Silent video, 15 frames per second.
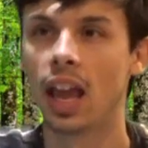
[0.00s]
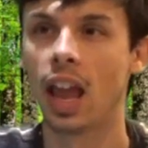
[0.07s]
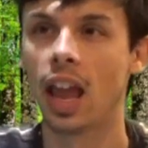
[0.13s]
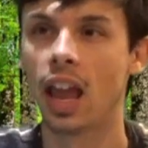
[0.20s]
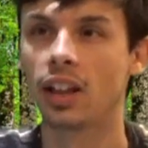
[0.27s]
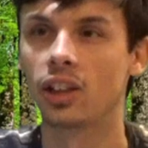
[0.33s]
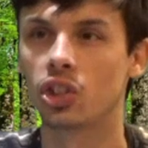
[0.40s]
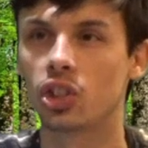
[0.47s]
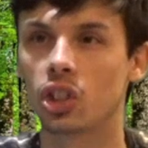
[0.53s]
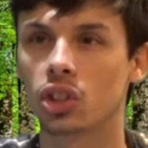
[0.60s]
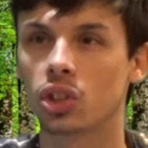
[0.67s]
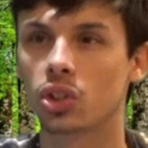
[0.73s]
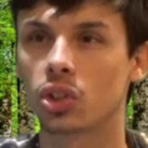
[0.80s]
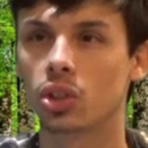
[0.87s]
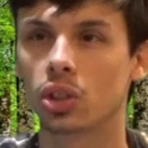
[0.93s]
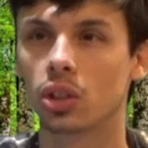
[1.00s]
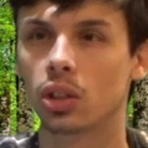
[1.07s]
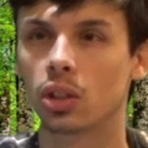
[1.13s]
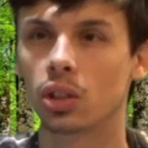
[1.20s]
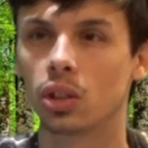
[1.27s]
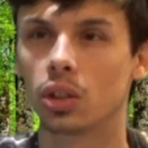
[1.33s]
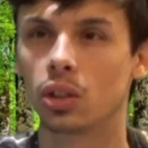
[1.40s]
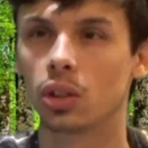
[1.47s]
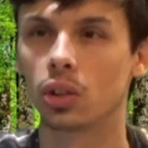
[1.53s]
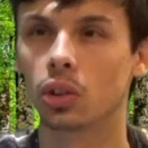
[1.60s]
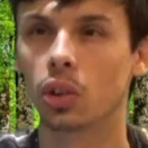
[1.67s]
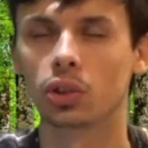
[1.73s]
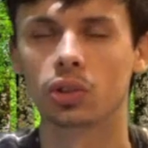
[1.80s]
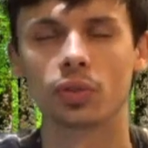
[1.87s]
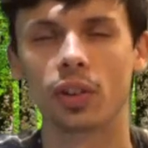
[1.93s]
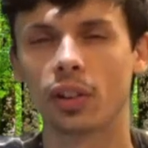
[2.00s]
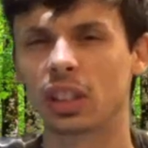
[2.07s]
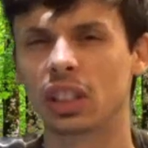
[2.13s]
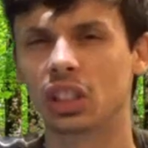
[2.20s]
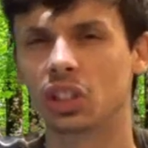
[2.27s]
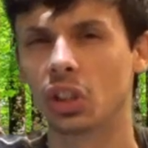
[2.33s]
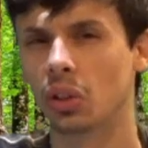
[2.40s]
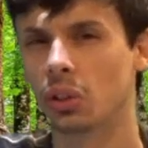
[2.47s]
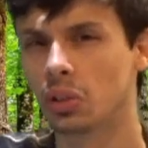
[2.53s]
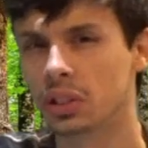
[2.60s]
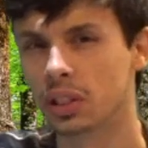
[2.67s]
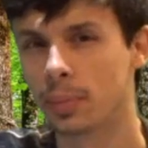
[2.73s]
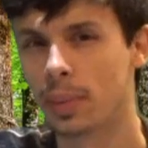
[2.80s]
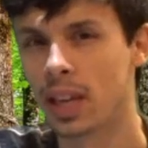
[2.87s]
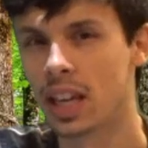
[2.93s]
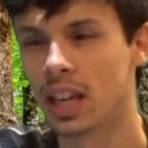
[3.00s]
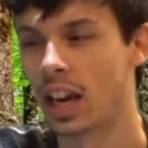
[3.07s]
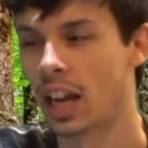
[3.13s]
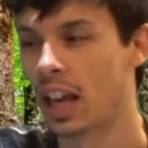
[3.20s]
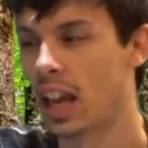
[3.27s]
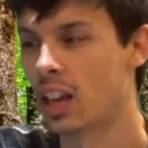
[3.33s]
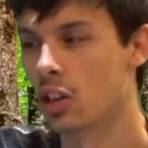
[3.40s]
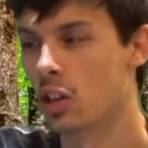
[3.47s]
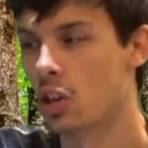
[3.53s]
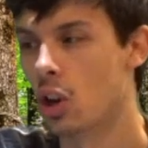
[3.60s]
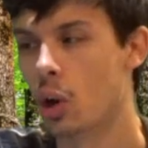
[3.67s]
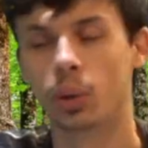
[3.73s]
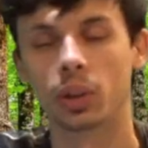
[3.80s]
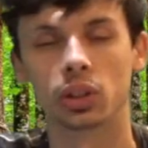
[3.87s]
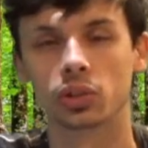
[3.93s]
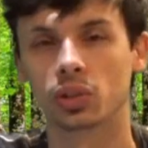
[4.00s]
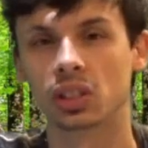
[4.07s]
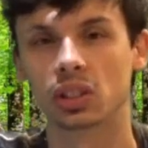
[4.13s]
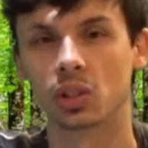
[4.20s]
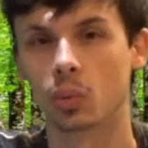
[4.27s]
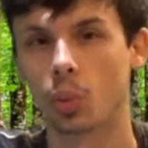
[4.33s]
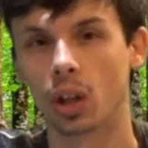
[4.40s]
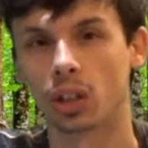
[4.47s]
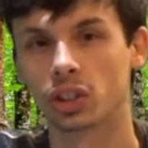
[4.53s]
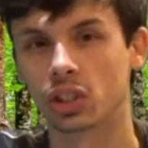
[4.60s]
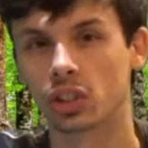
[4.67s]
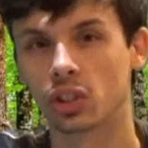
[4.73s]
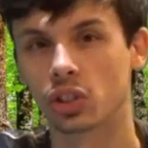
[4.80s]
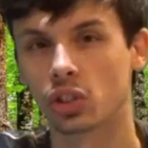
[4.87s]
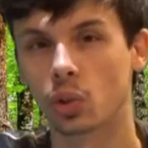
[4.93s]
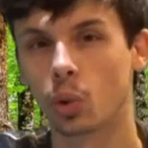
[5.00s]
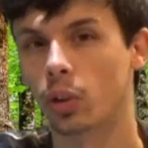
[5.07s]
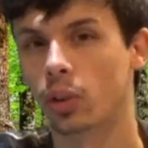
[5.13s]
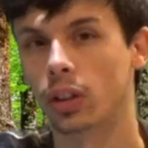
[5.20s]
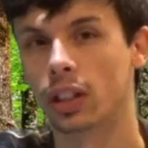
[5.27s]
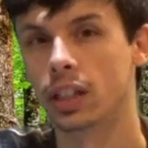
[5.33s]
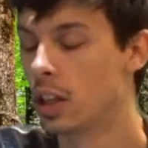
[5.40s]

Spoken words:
it just looked very dull to me and I had no interest in watching the story.